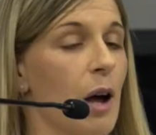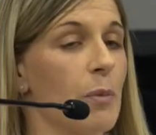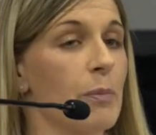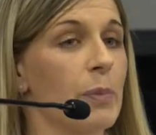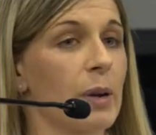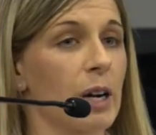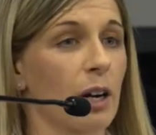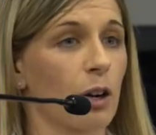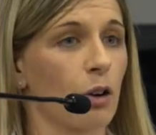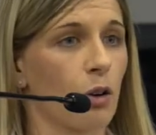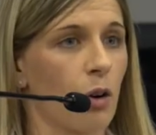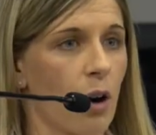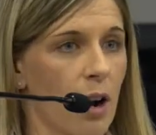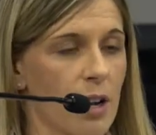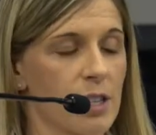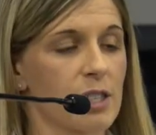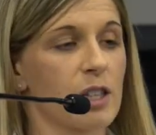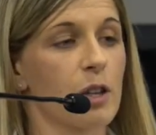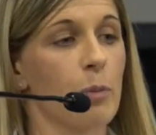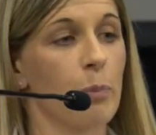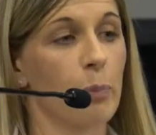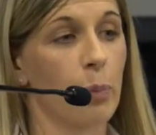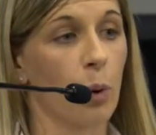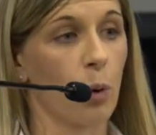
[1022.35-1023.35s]
Um, but across
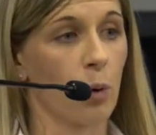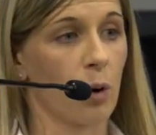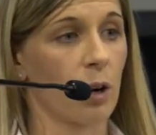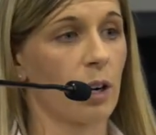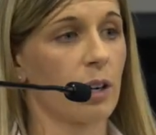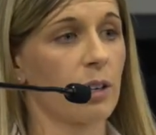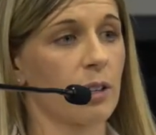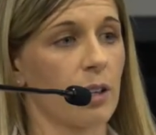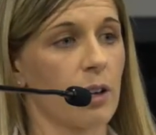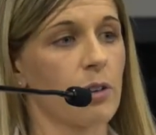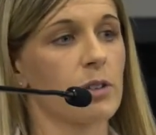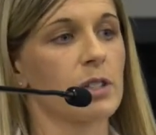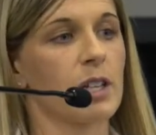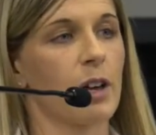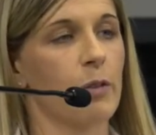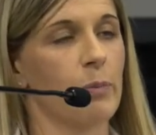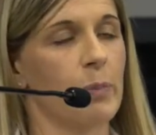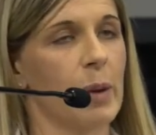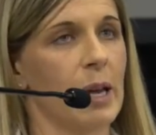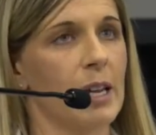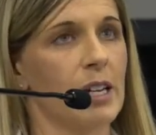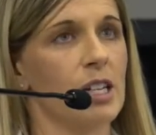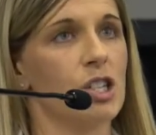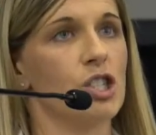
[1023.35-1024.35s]
the board, those have
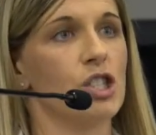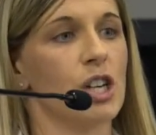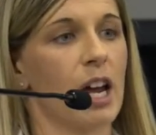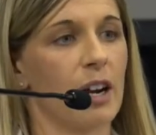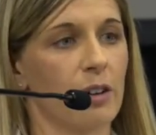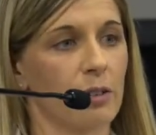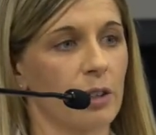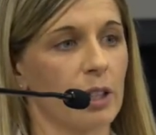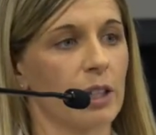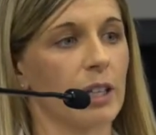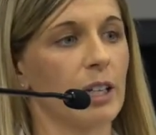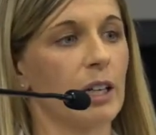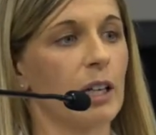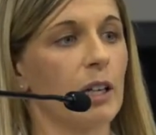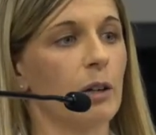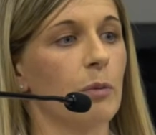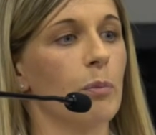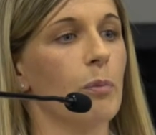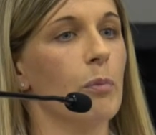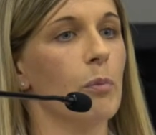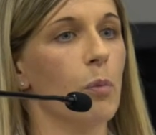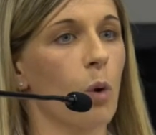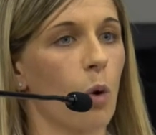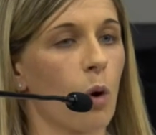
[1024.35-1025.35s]
been generally
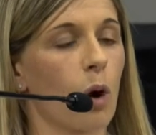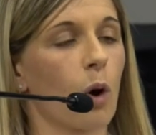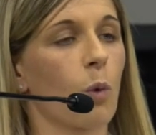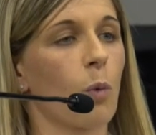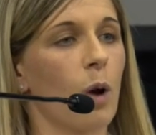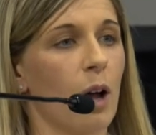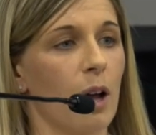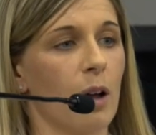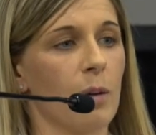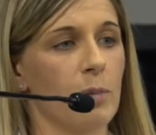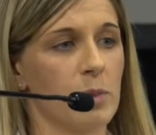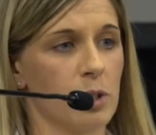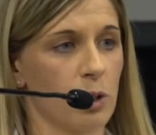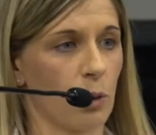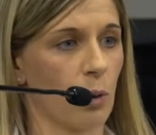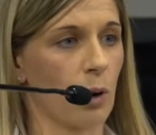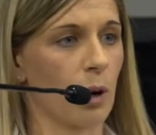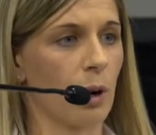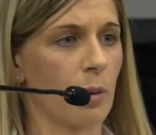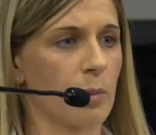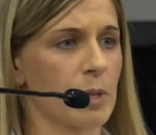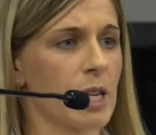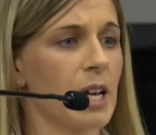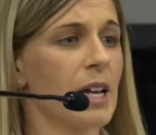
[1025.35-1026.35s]
more well
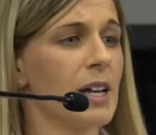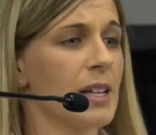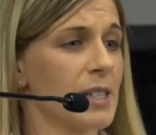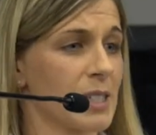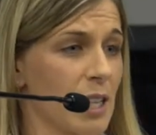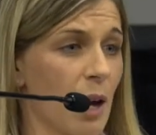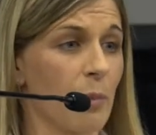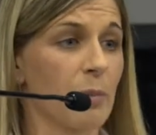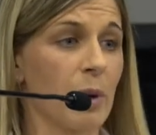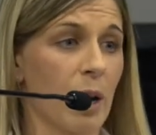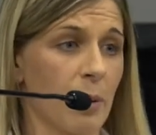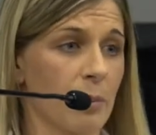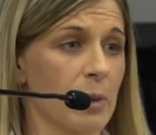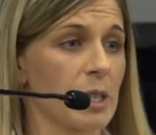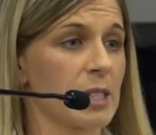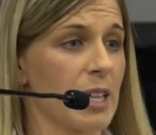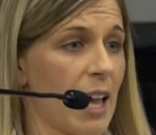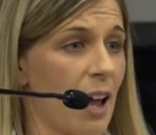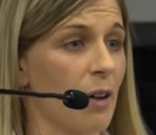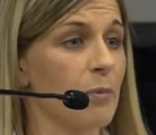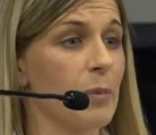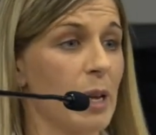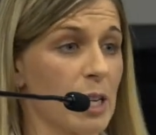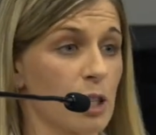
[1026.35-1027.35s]
absorbed. Some numbers
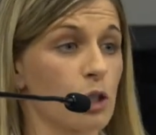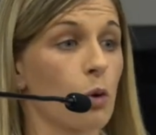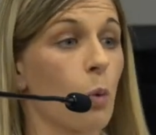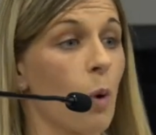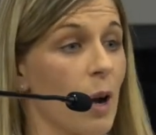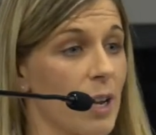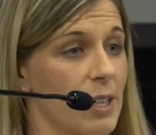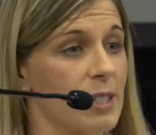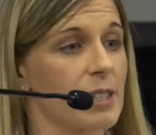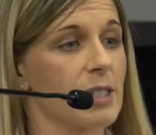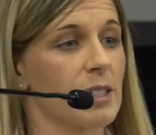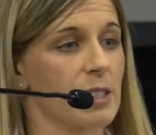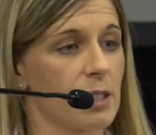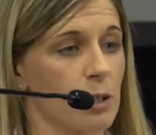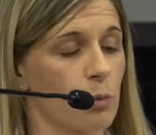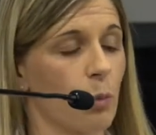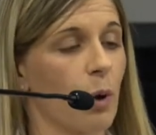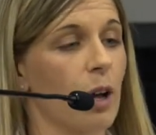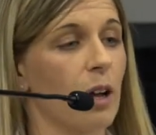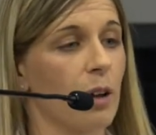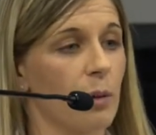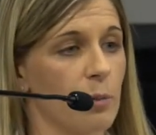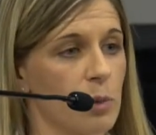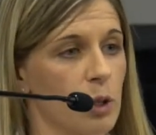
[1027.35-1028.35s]
have been twice as
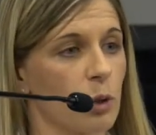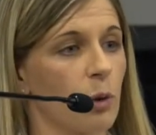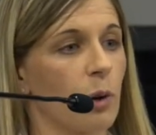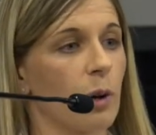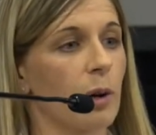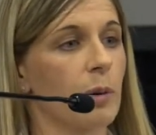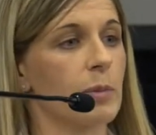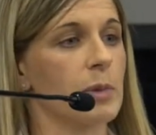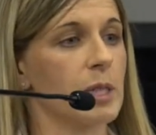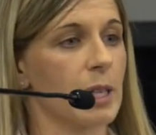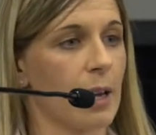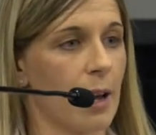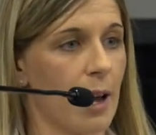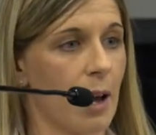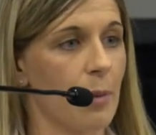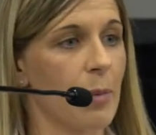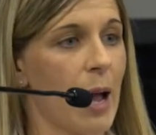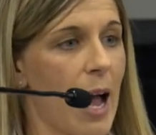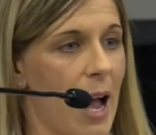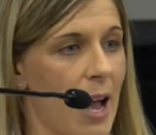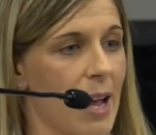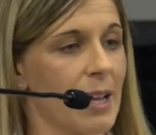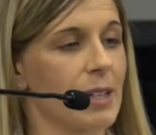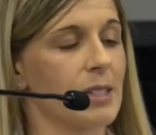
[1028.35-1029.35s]
well absorbed um,
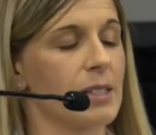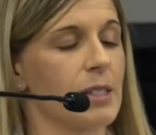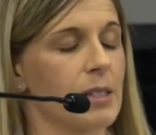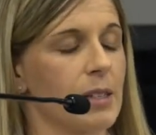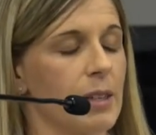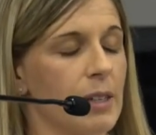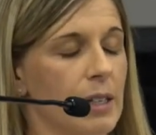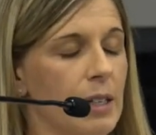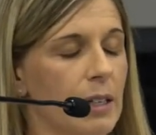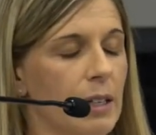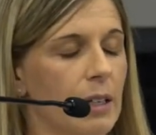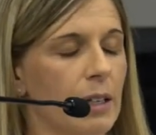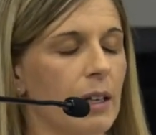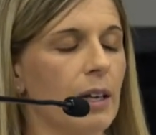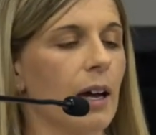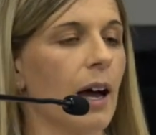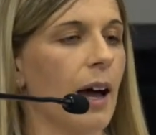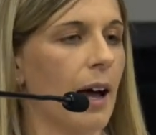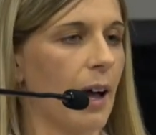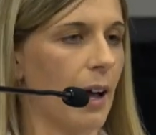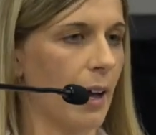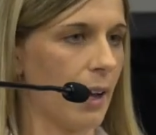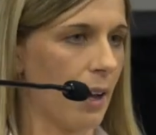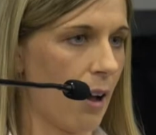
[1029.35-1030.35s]
as the
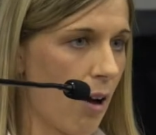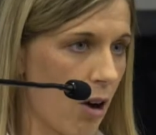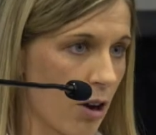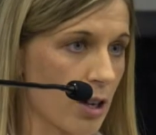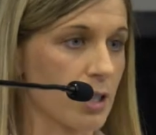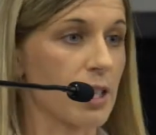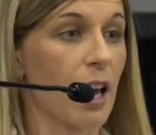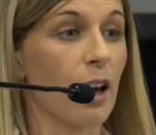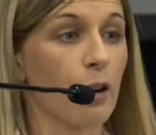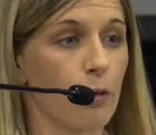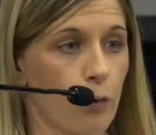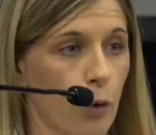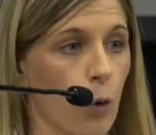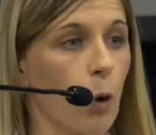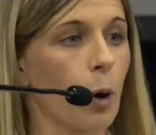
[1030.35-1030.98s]
uh, oxide